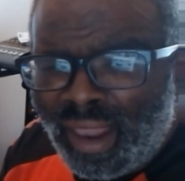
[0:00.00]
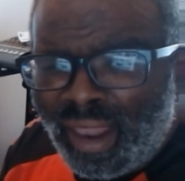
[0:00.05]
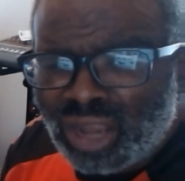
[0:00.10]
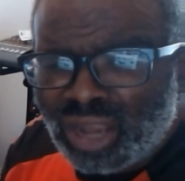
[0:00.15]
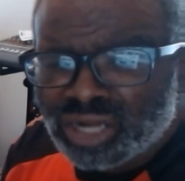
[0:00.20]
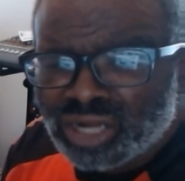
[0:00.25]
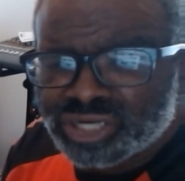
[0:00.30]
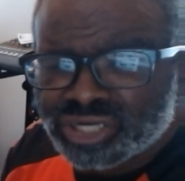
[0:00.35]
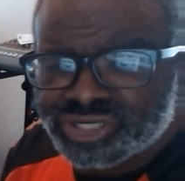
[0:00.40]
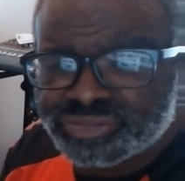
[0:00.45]

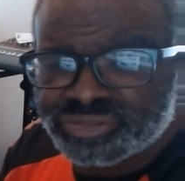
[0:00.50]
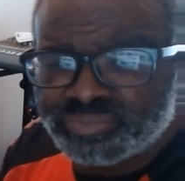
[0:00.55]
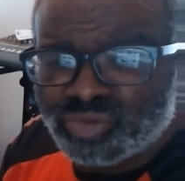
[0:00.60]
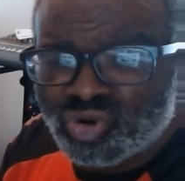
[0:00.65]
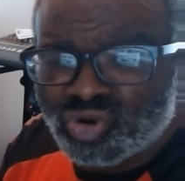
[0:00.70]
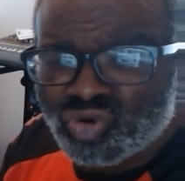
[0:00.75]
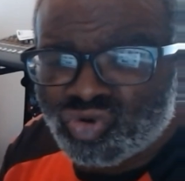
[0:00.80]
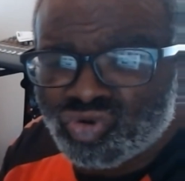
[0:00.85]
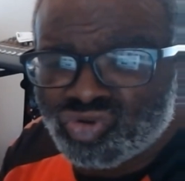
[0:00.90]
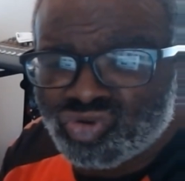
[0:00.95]

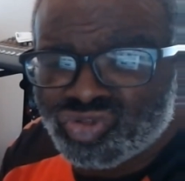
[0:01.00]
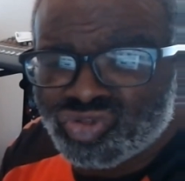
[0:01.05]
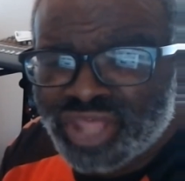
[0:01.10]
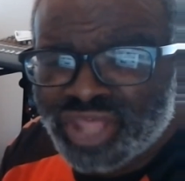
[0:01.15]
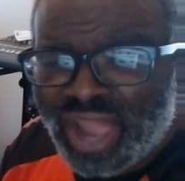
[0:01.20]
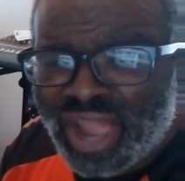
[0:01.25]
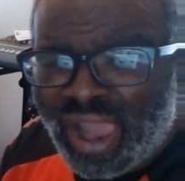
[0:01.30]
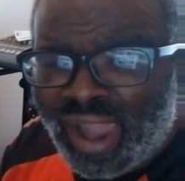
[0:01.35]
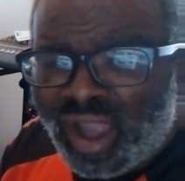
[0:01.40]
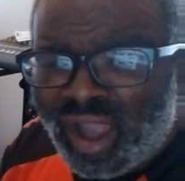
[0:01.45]
smooth,
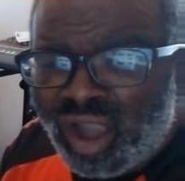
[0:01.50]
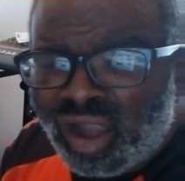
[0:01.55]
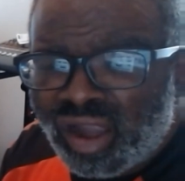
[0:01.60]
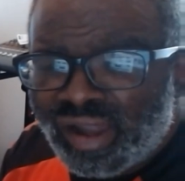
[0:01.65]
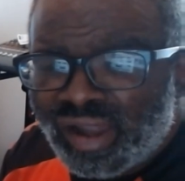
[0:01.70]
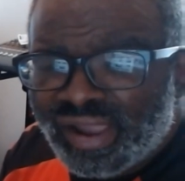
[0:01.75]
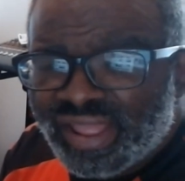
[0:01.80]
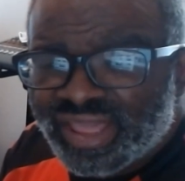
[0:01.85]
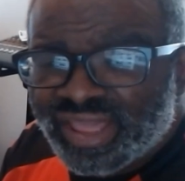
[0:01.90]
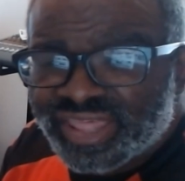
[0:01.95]

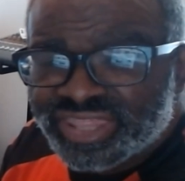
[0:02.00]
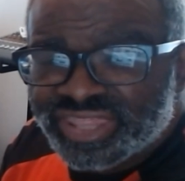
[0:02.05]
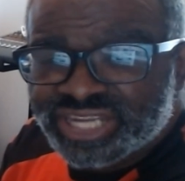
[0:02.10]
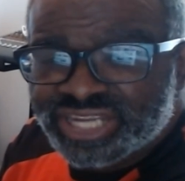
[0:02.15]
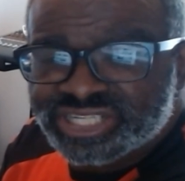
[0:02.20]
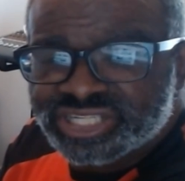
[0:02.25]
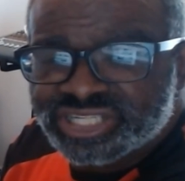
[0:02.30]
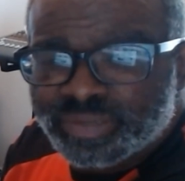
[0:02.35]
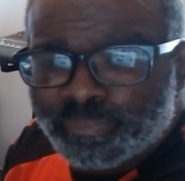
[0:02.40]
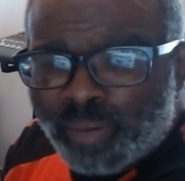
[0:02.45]
and
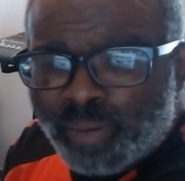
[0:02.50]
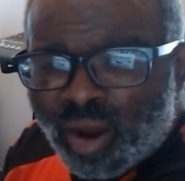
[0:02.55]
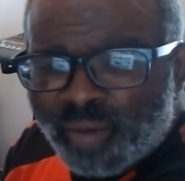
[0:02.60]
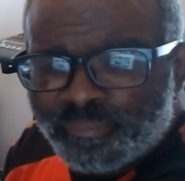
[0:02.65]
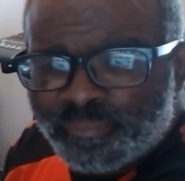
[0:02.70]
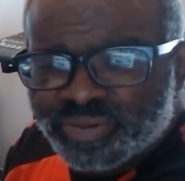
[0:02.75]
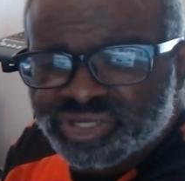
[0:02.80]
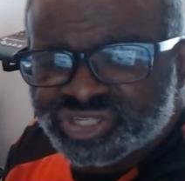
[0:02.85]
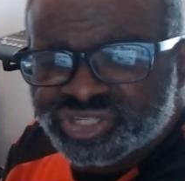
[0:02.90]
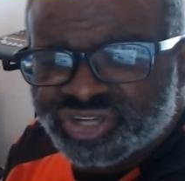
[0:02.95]
that's the
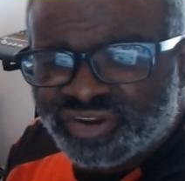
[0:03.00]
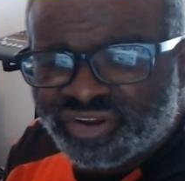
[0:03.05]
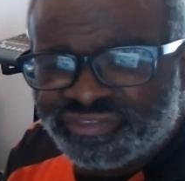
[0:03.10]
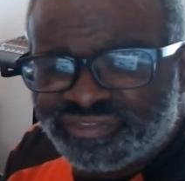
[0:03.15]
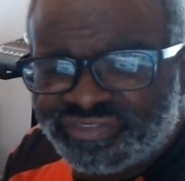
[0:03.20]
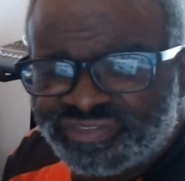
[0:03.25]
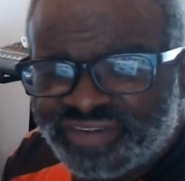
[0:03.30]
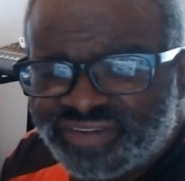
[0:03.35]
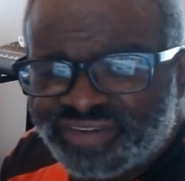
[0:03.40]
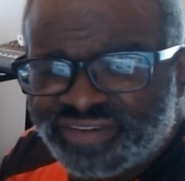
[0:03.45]
purpose
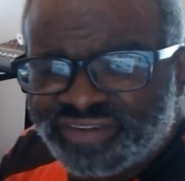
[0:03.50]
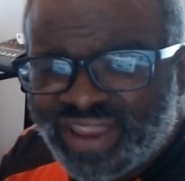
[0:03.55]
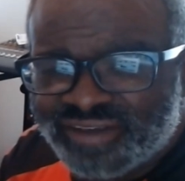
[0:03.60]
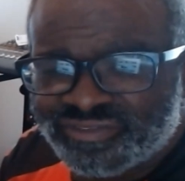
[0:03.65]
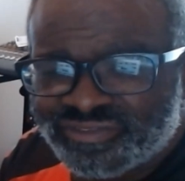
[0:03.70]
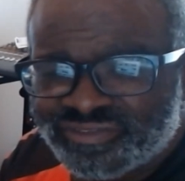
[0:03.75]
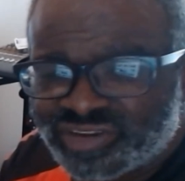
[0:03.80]
of having